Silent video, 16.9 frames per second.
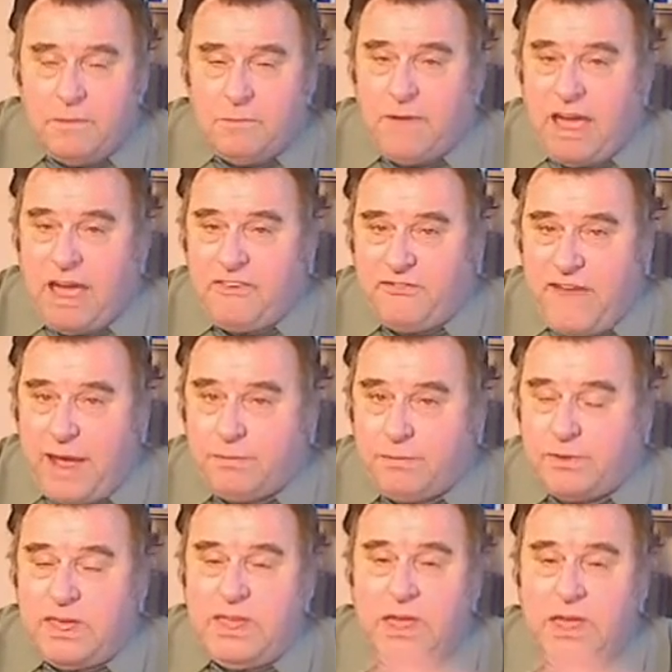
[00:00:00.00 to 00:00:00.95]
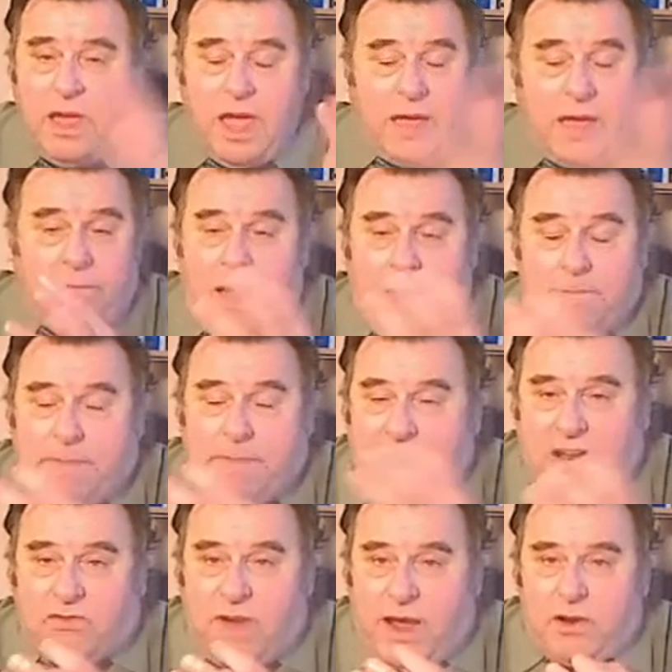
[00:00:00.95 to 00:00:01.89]
My family and my
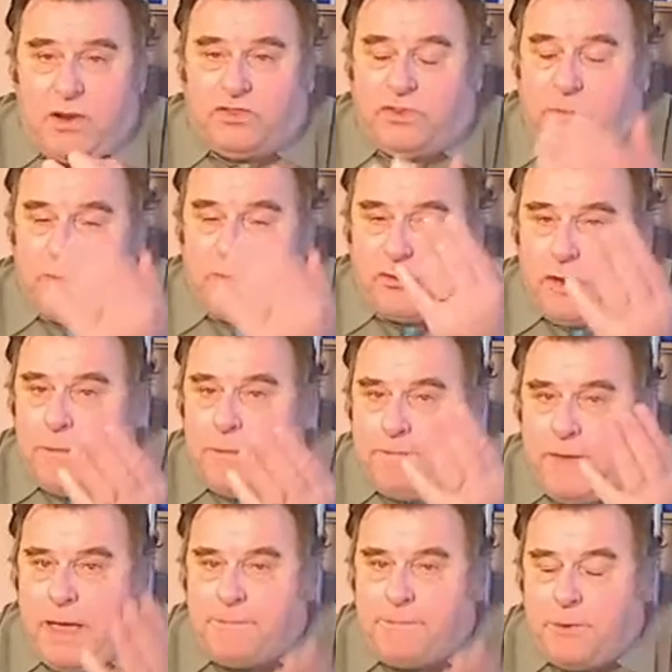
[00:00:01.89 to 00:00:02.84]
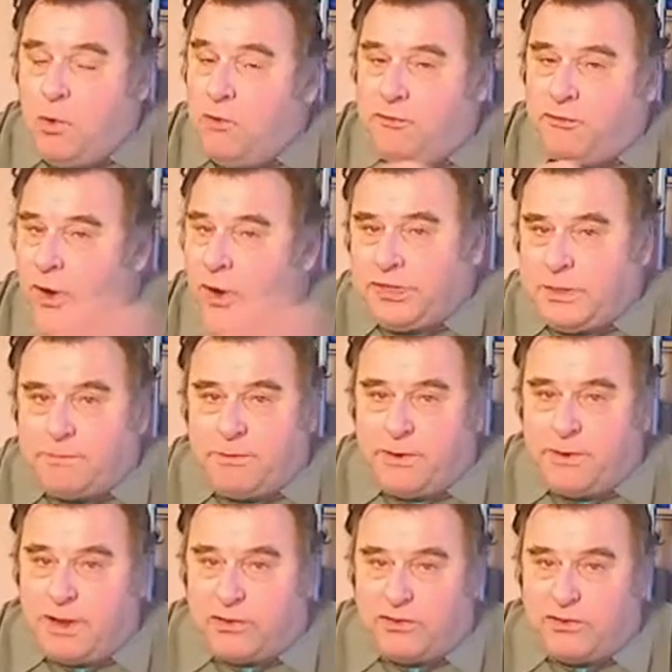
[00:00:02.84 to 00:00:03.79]
background is from three people who fought the
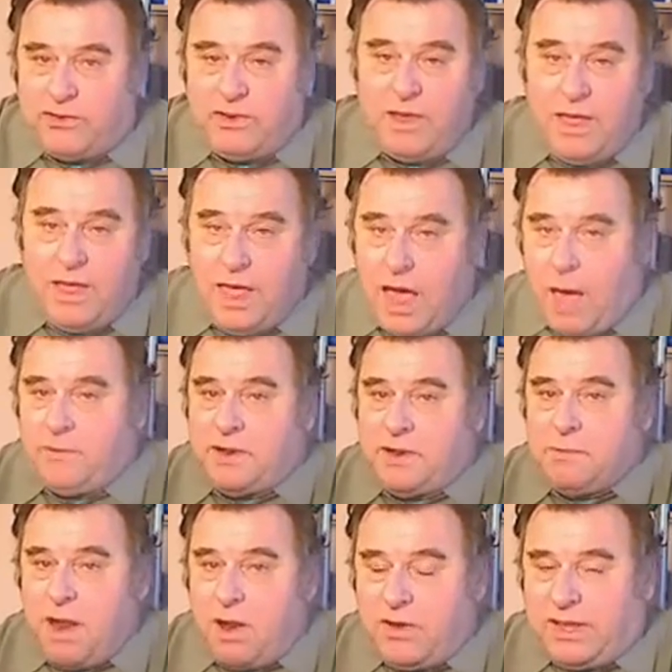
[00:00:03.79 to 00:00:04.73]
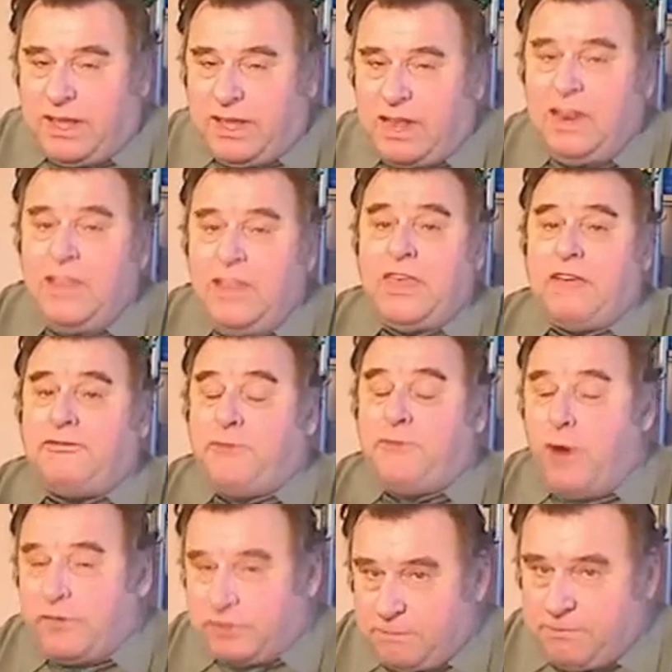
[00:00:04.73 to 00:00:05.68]
British. I'm an American. They
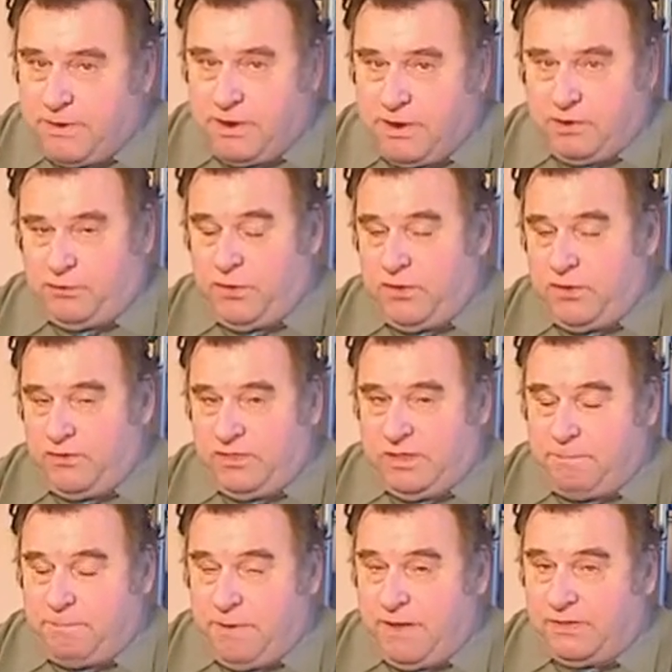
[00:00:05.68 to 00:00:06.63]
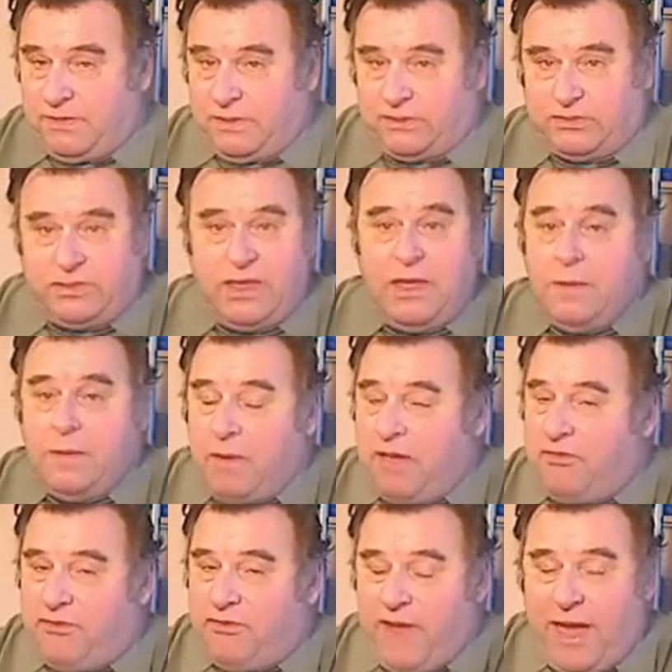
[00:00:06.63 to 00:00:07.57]
fought the British for their independence.
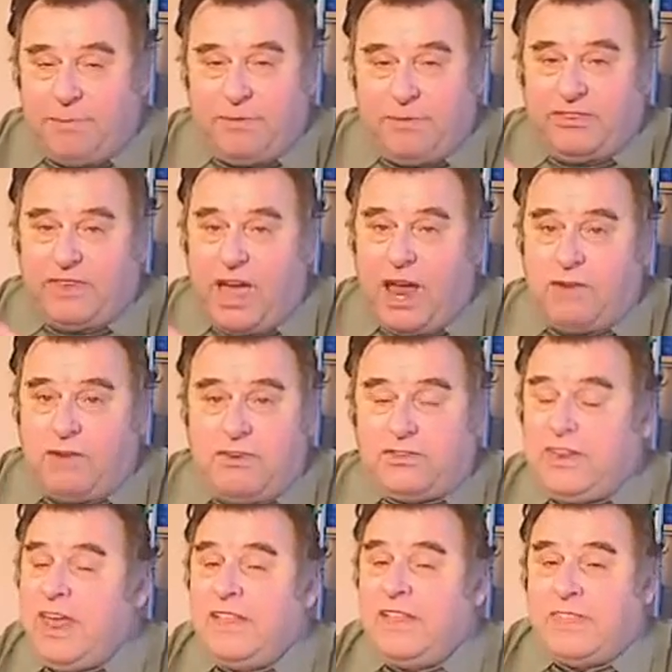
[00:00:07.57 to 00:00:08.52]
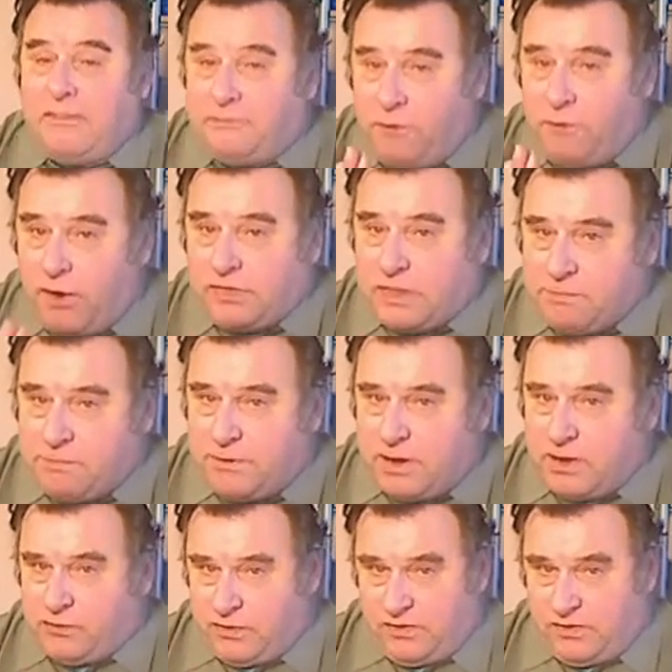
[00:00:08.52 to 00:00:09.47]
My family's Irish. They fought the
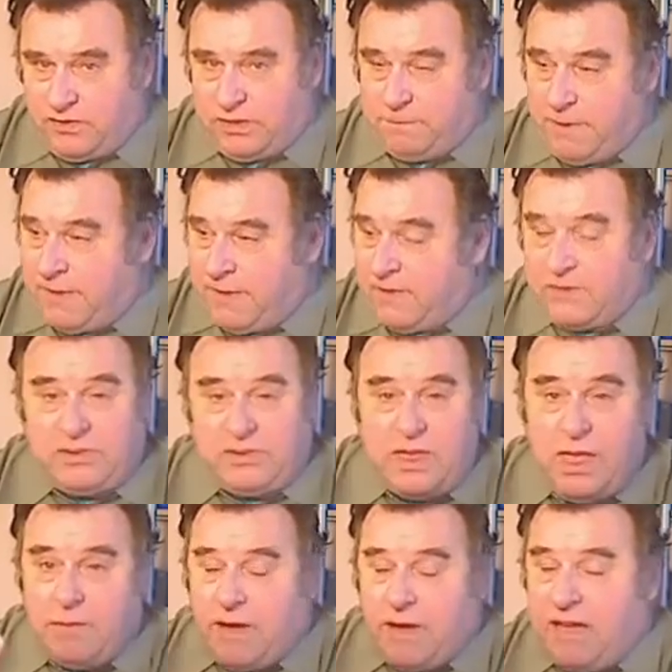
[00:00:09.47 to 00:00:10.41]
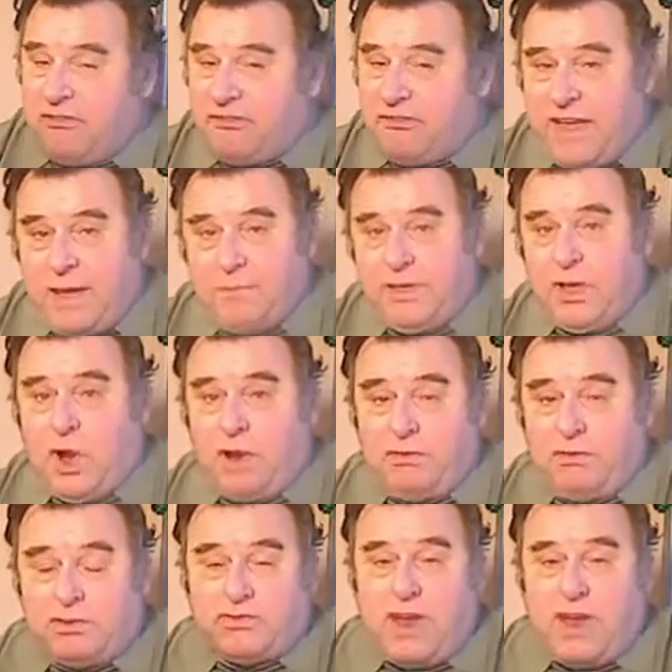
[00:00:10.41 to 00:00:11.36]
British for their independence. My family
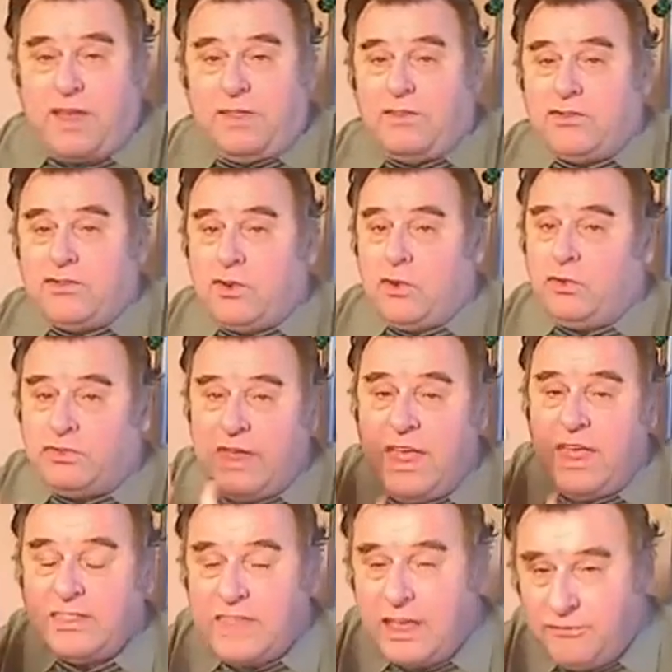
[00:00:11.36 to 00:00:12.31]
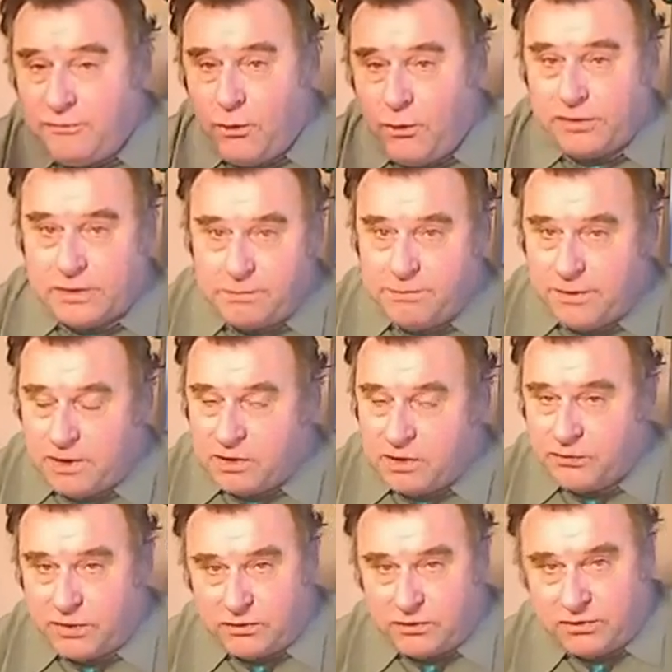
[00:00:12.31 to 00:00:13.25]
are Israeli Jews. They fought the
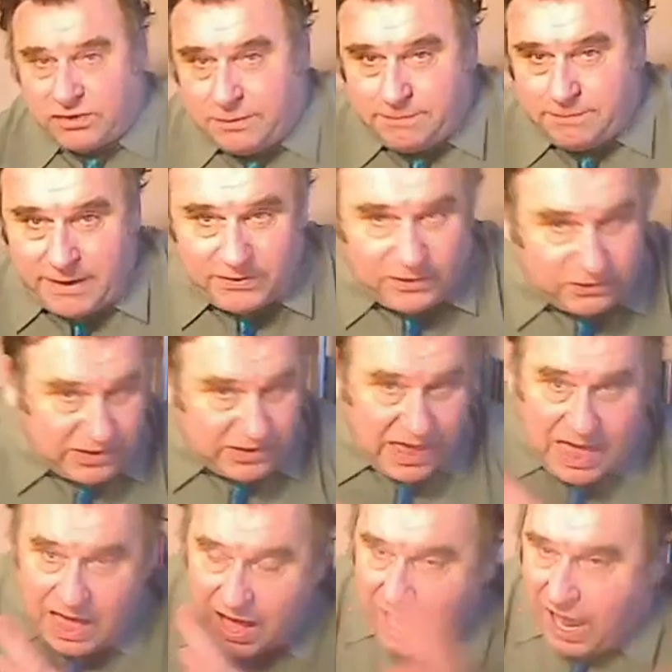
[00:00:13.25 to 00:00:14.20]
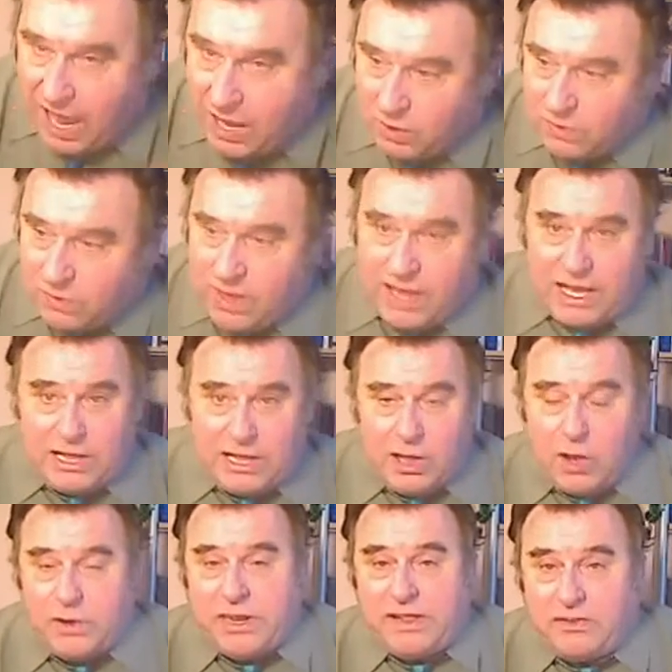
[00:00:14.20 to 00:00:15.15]
British for their independence. I don't like
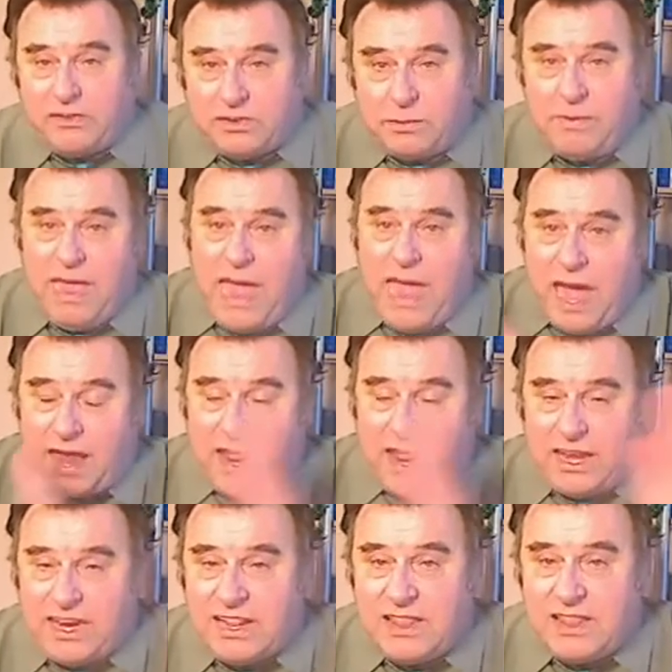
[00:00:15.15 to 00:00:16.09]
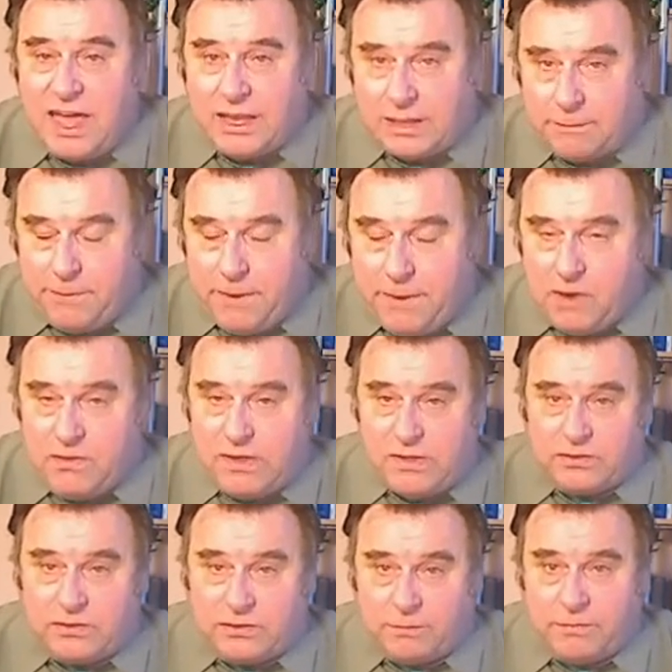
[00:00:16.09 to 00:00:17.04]
colonialism, and I didn't like
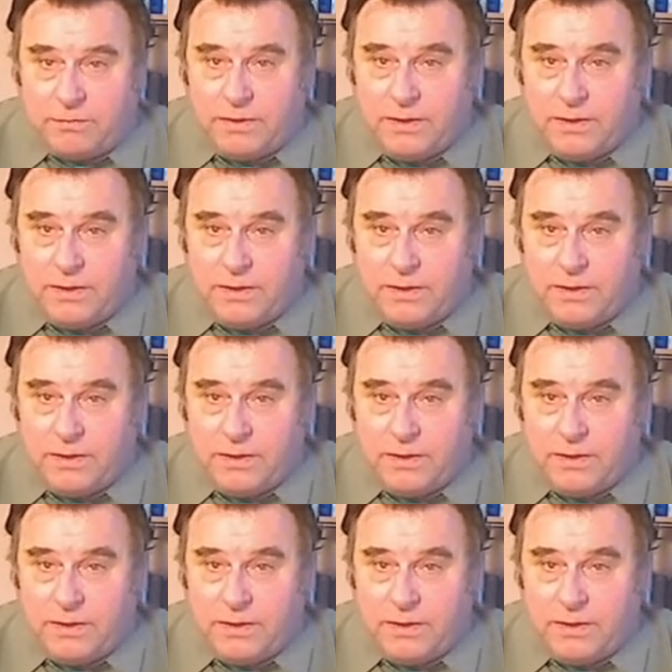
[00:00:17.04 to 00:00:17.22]
imperialism.